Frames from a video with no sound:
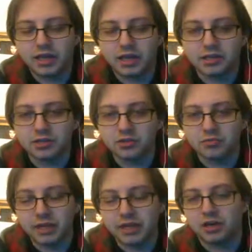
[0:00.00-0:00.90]
And you
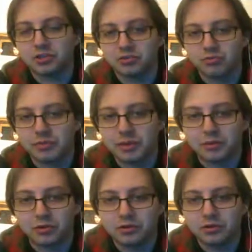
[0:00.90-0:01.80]
might also
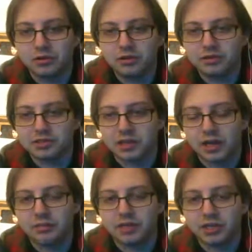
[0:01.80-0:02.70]
remember this
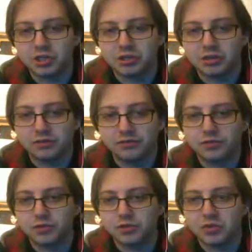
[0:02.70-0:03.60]
combination of
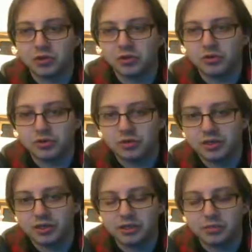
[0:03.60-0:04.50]
Fujimoto and
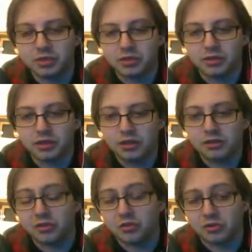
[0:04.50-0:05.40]
Yukihi being the
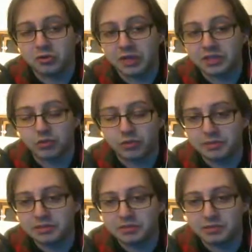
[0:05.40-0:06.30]
third best
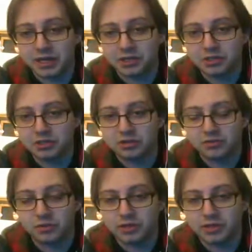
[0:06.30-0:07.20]
women's match of
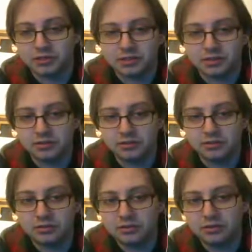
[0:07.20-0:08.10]
2018. Do
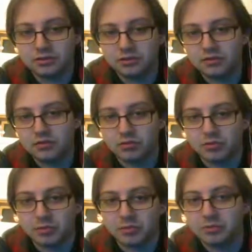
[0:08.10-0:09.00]
you
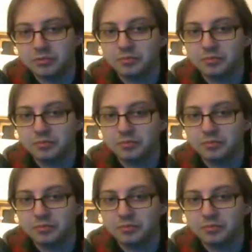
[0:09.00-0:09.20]
remember?